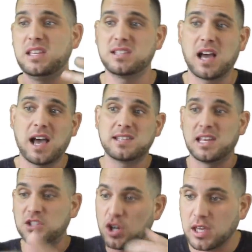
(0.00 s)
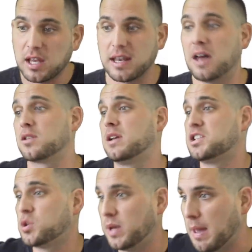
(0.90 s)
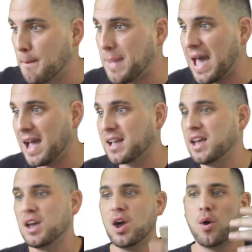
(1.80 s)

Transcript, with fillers: These guys, they took it. Now they're issuing it back.